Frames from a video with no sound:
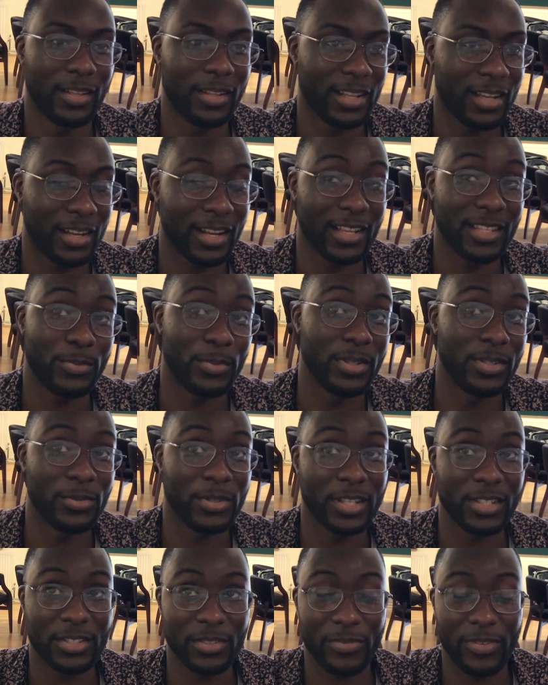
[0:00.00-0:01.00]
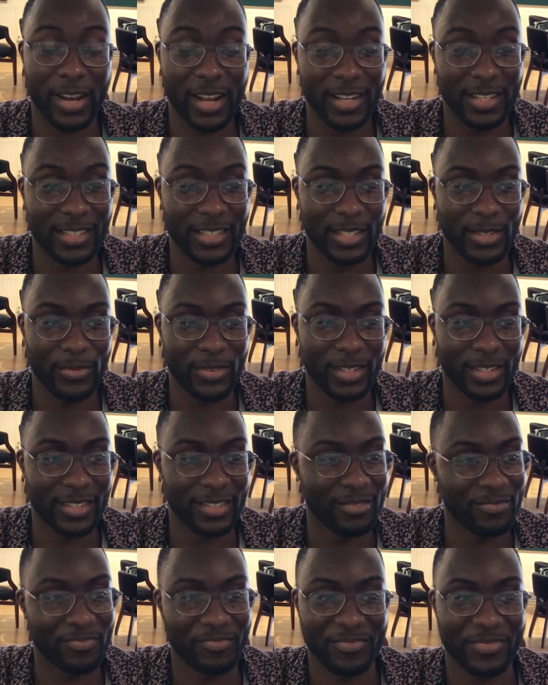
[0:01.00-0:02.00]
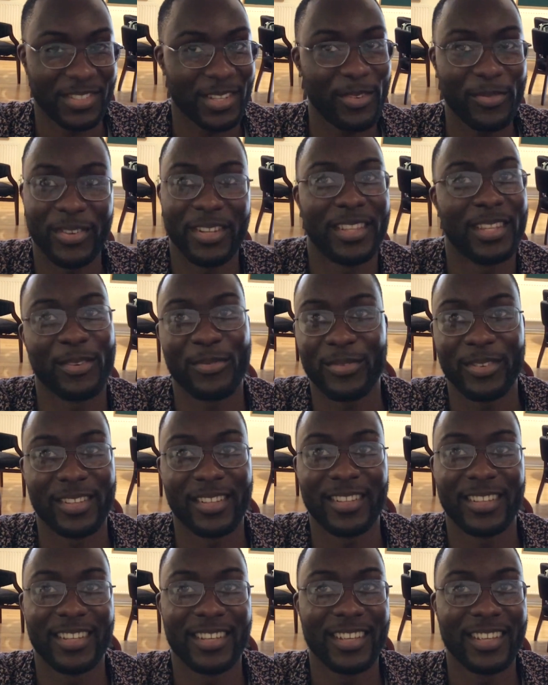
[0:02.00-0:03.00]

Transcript: now that it's been gentrified, it's even something different.